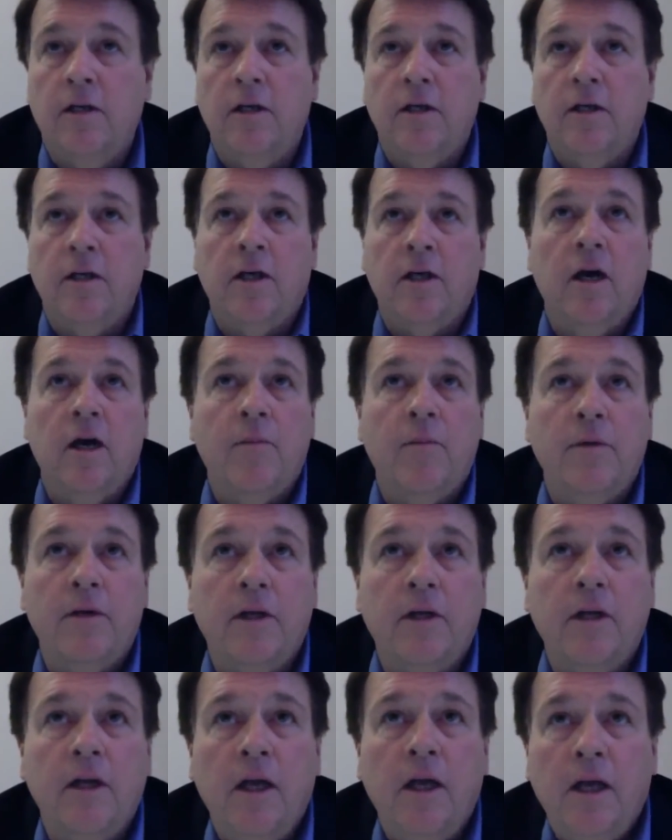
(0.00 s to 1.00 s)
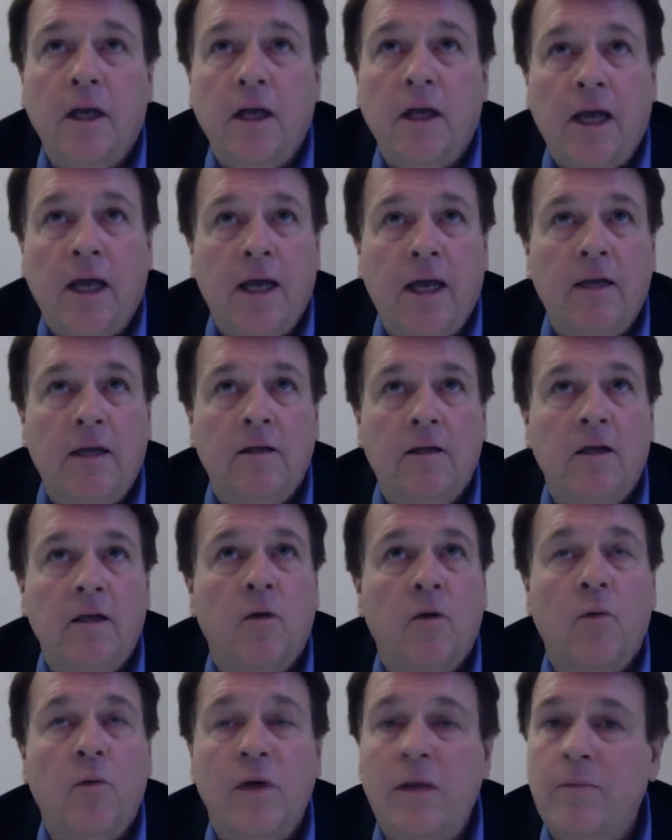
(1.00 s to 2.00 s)
company, and, you
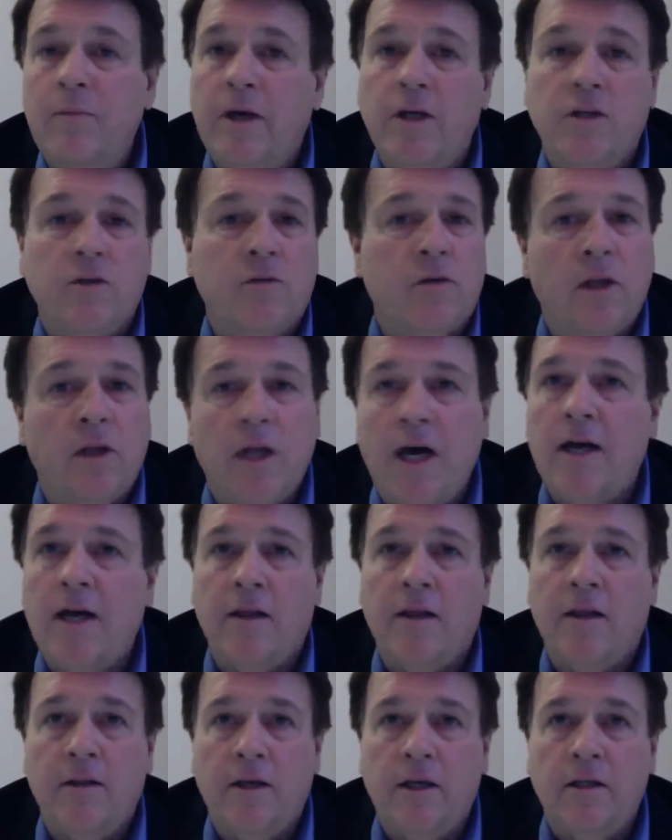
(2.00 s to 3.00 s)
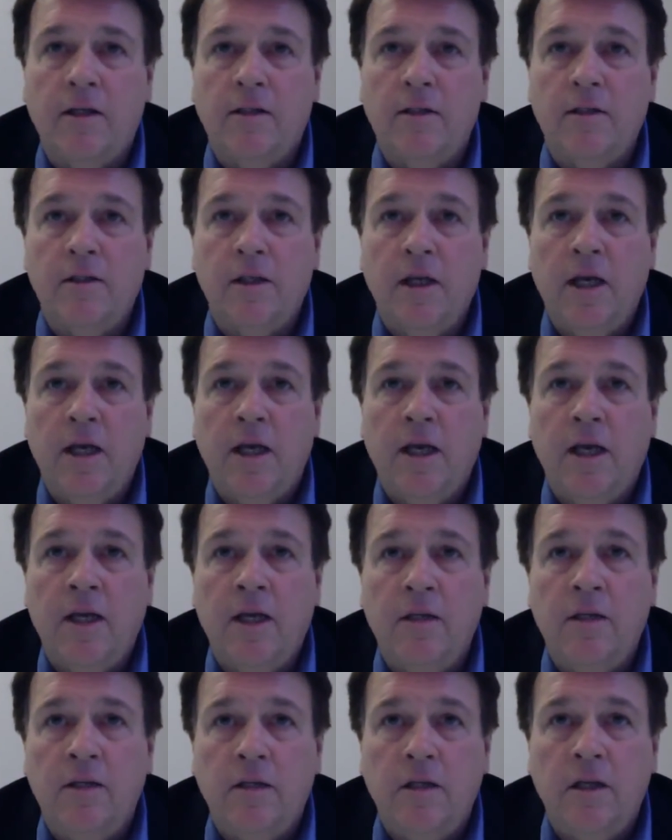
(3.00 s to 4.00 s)
know, we measure a lot of things.
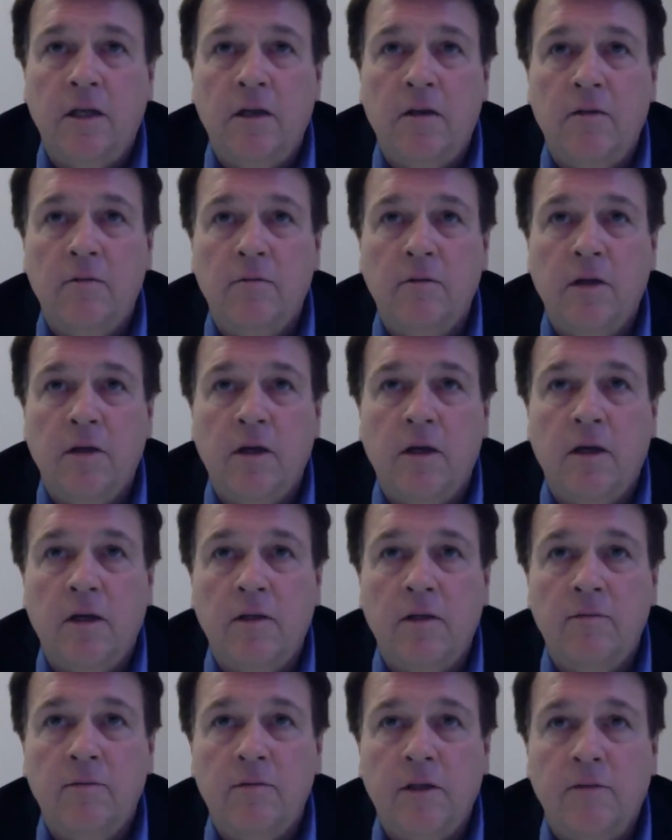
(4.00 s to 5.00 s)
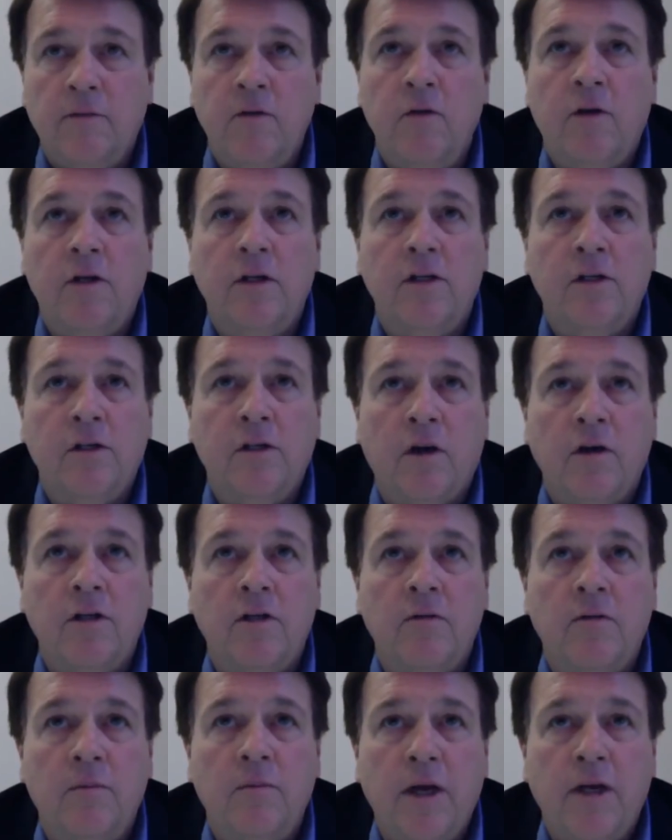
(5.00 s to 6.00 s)
And, you know, if you can
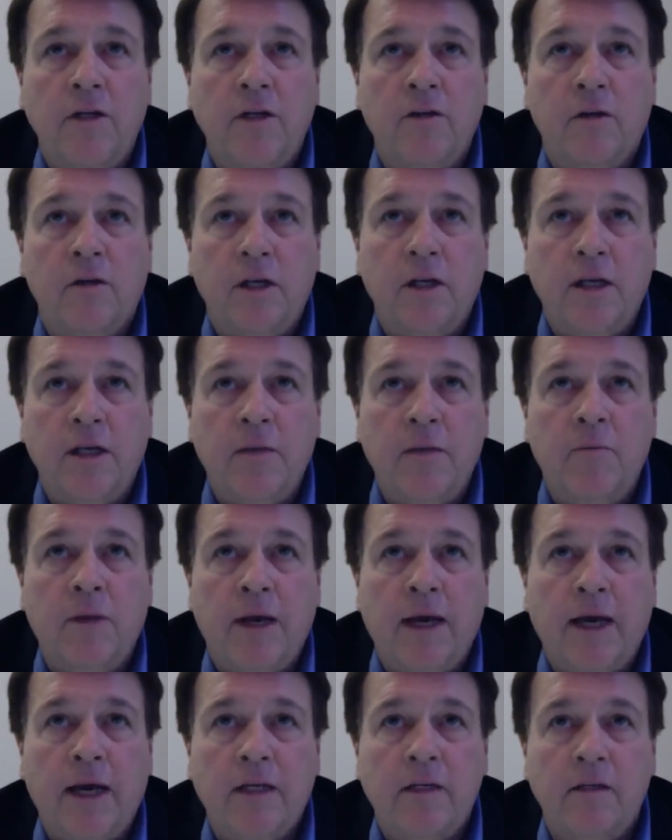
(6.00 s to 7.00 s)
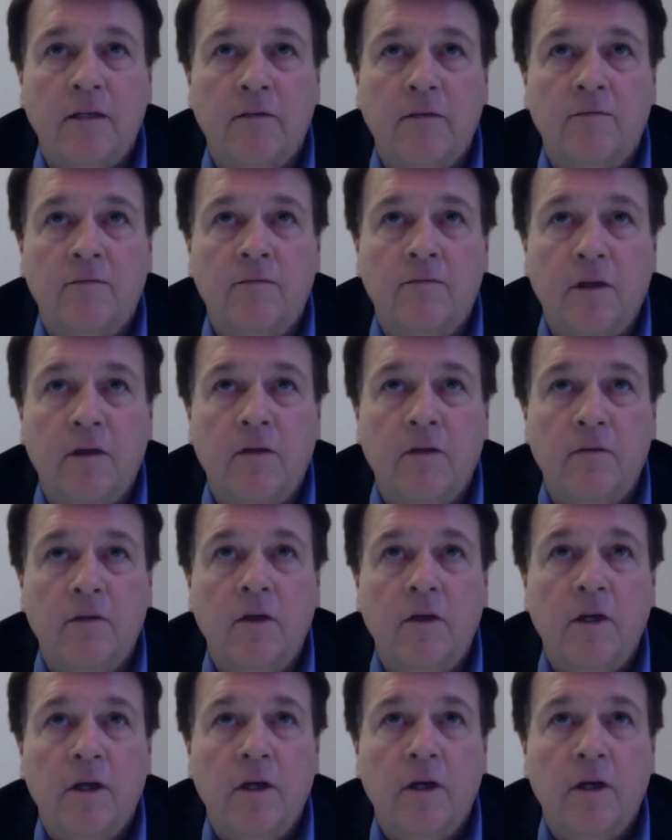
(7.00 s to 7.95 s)
start to measure the impact of, you know,